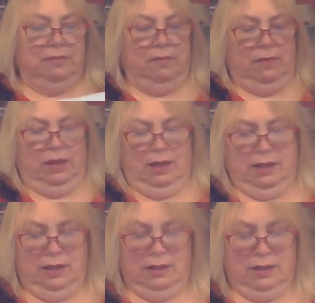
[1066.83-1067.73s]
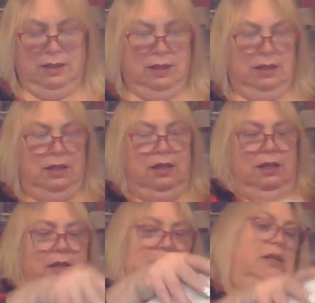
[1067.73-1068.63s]

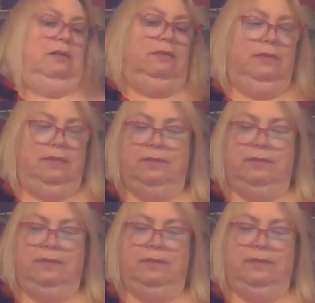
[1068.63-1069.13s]
Nobody speaks.